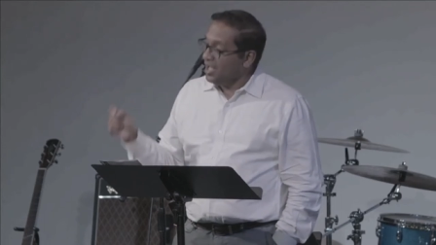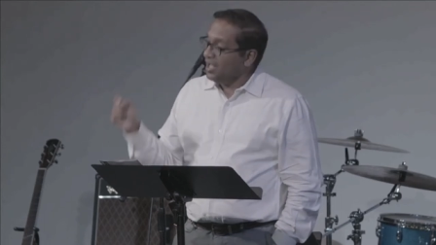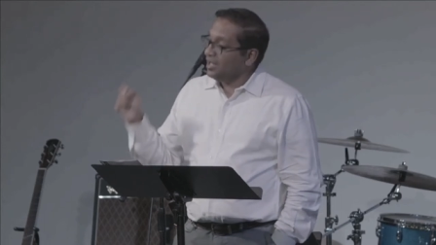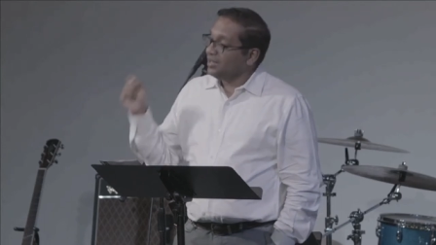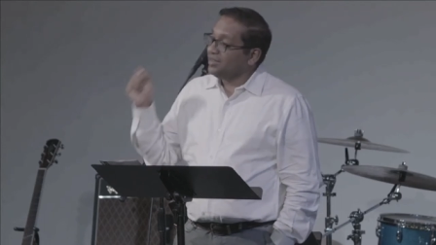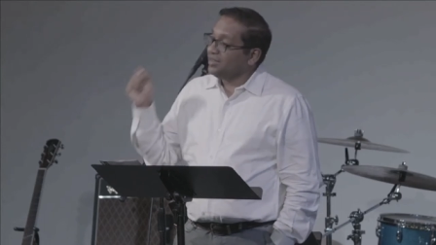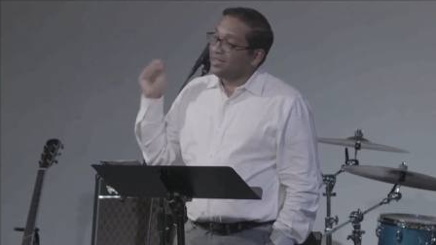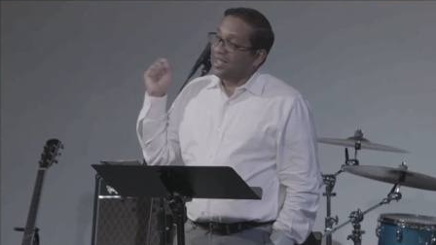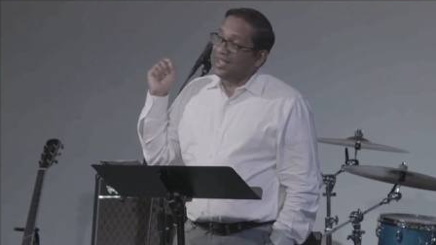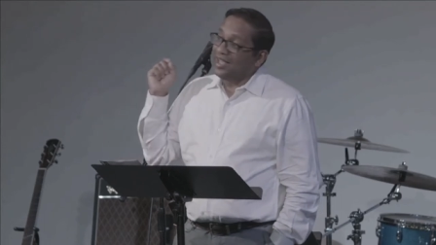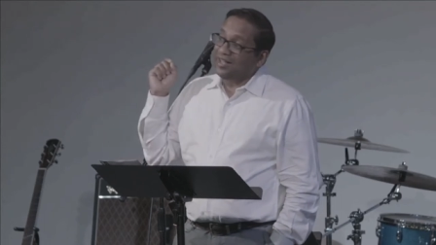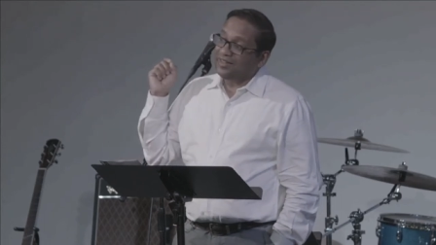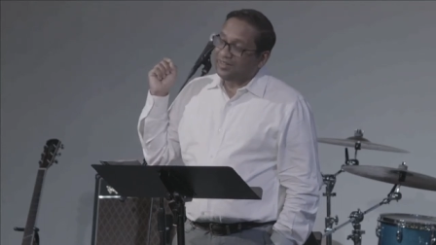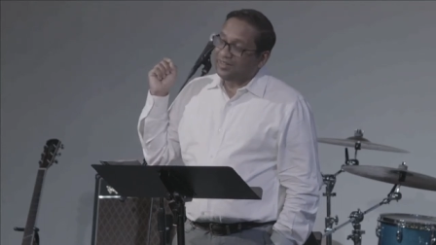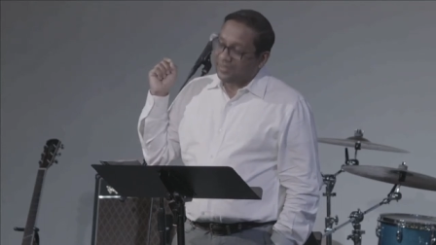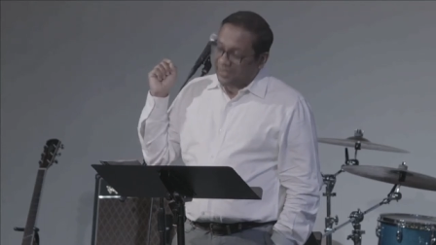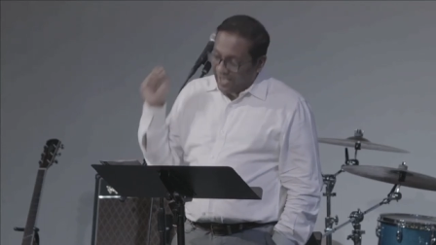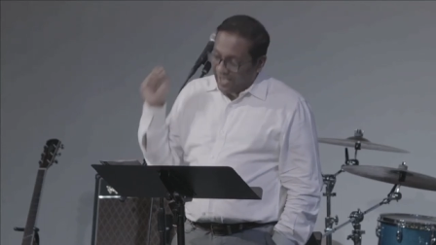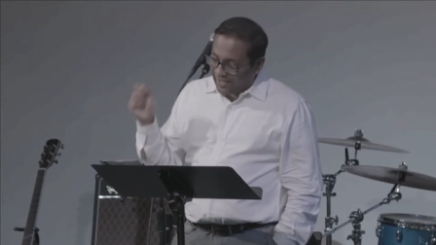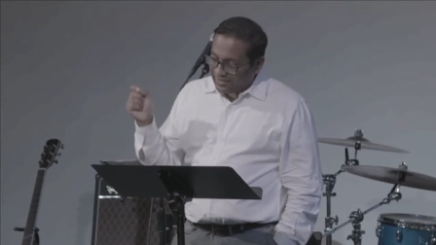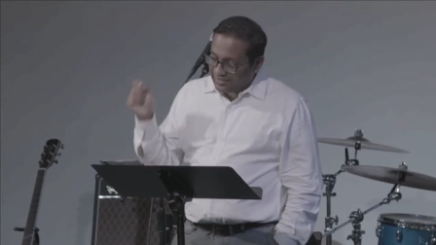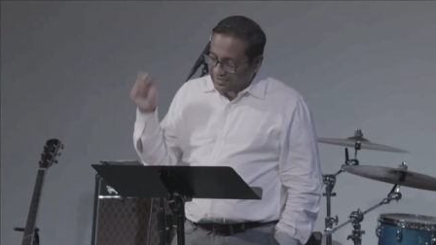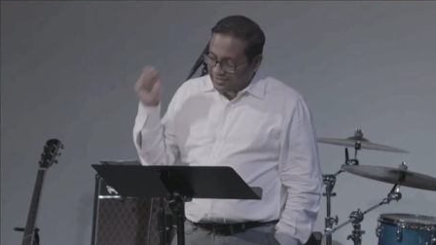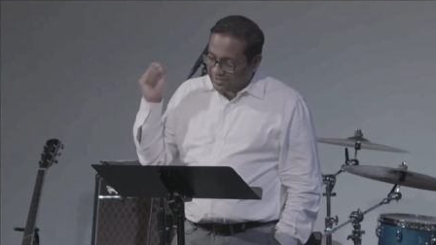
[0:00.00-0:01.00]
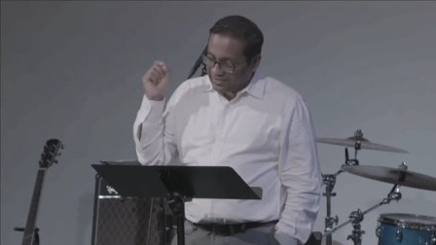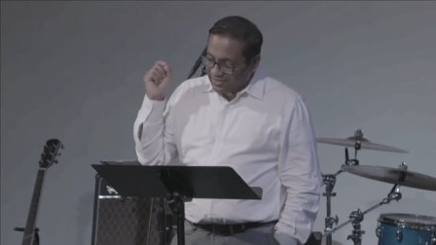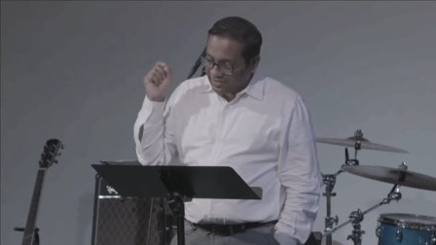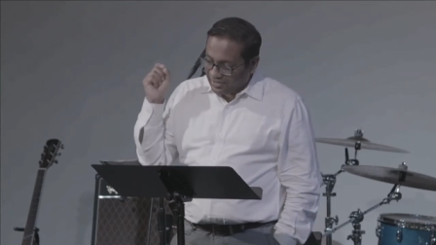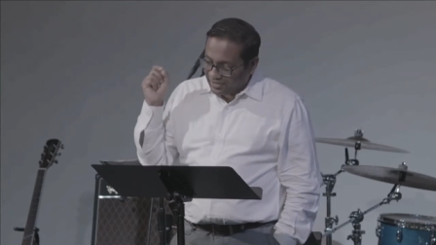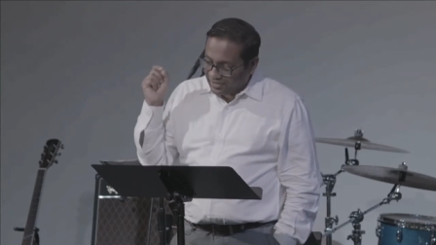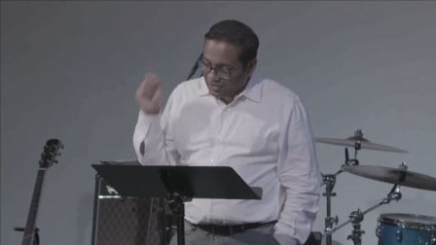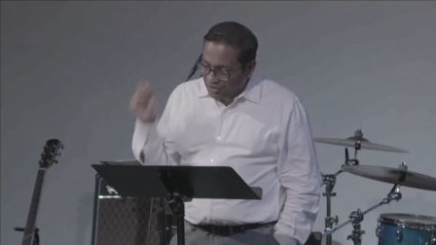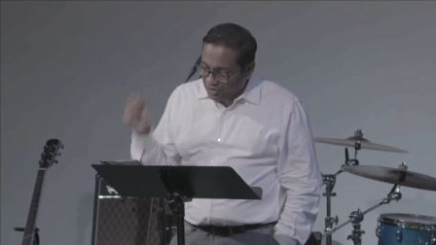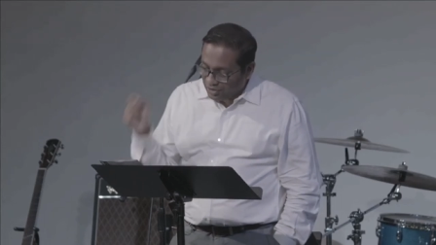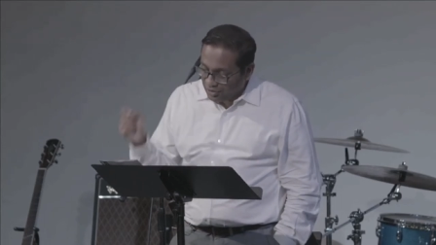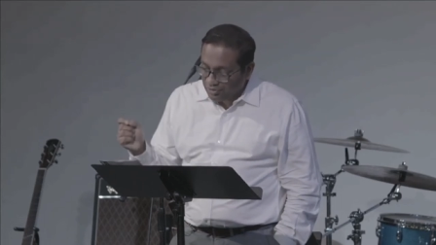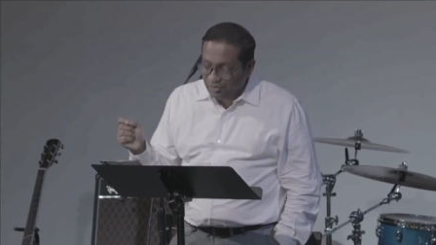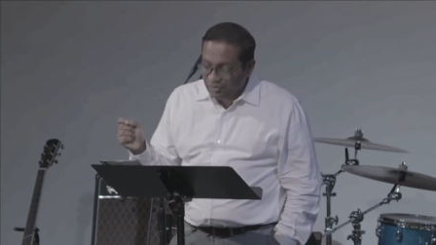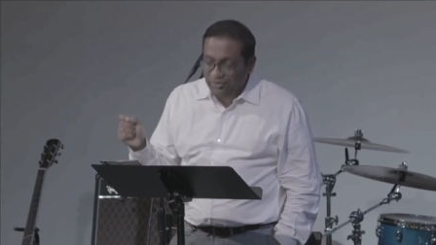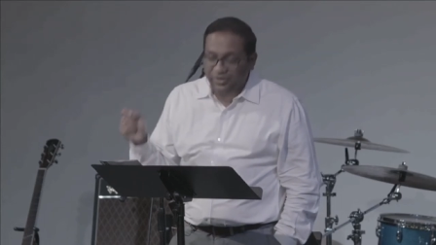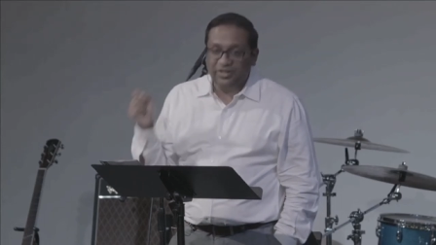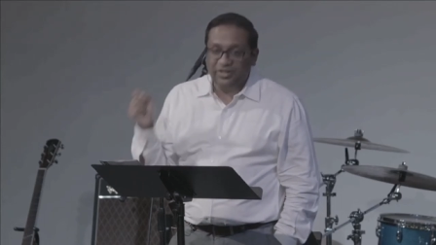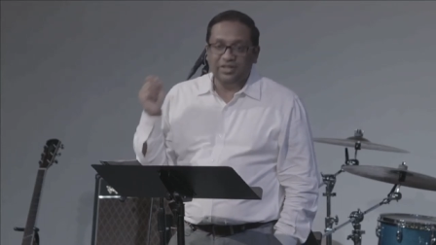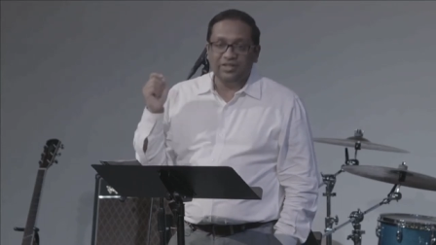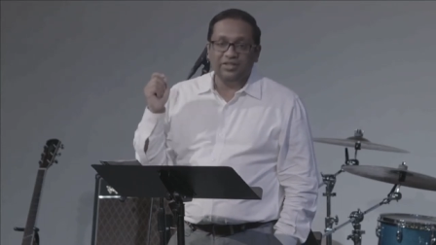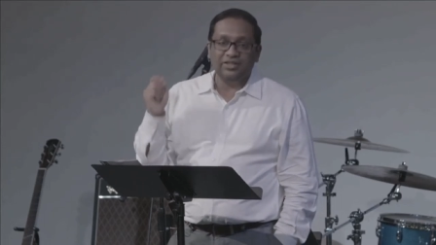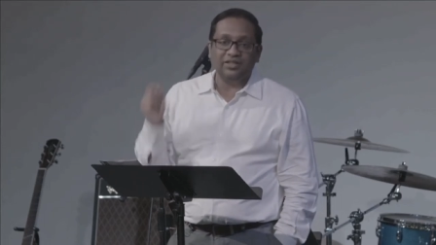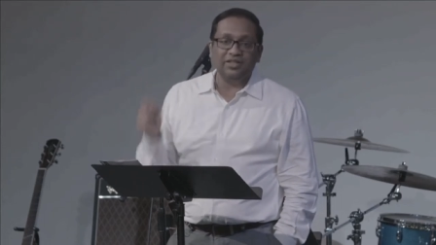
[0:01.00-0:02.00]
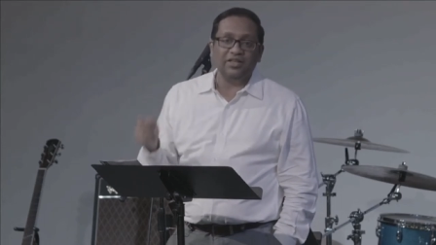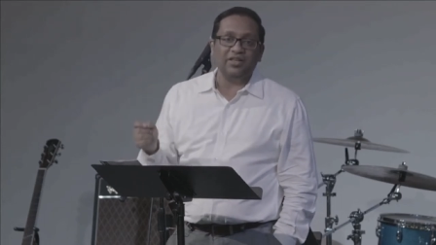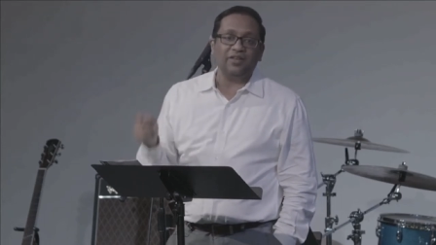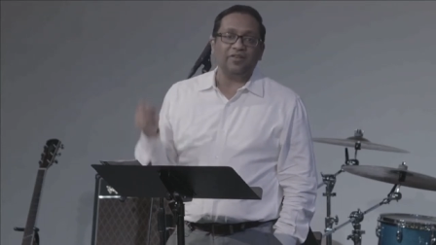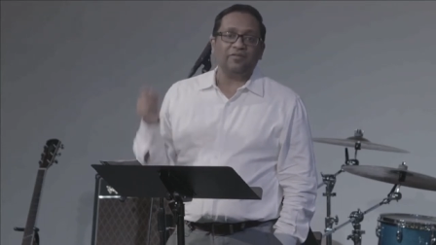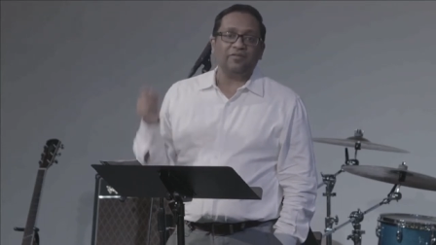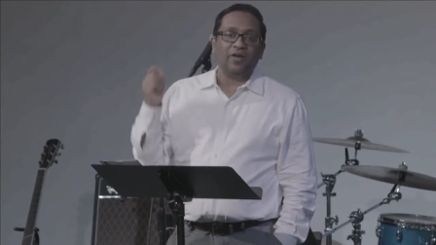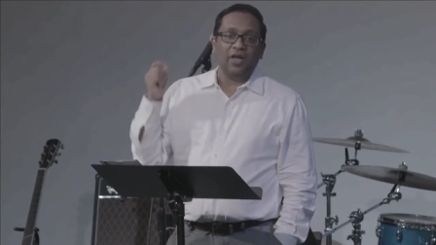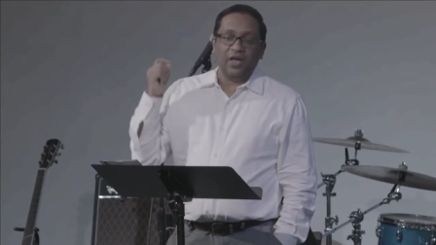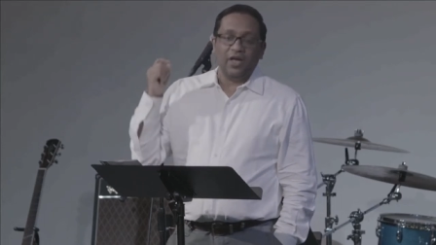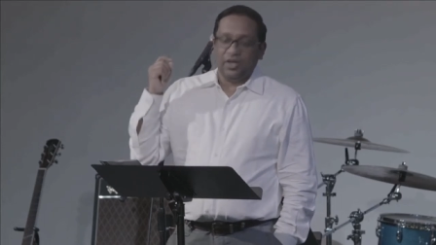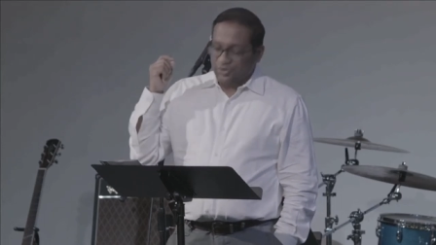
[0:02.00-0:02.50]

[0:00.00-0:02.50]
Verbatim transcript: Let that security give